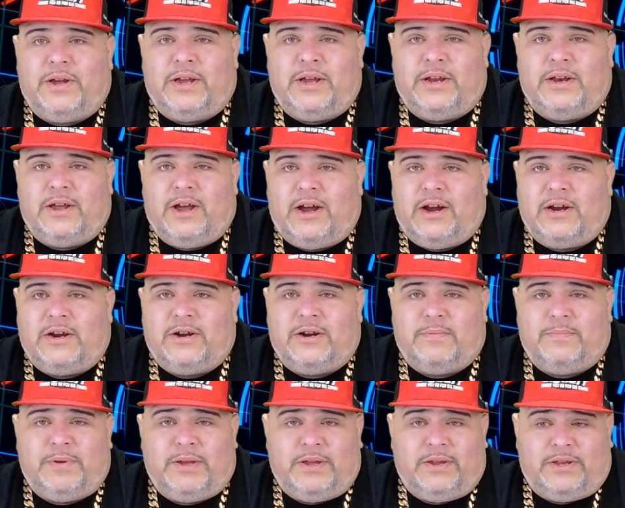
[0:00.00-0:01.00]
and
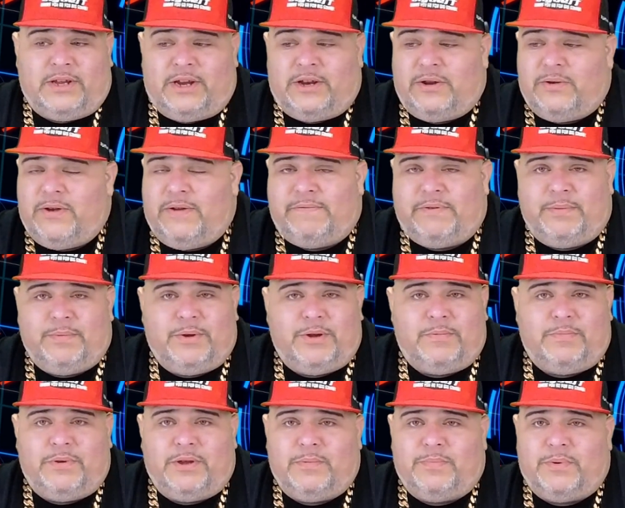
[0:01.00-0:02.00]
hire because I do have some
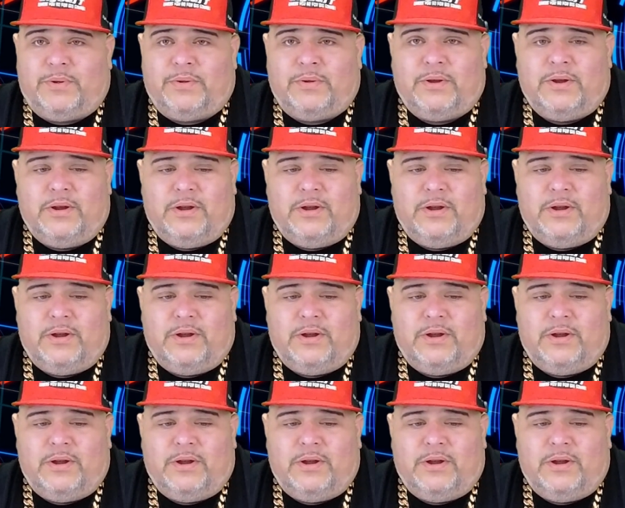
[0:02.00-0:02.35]
good people.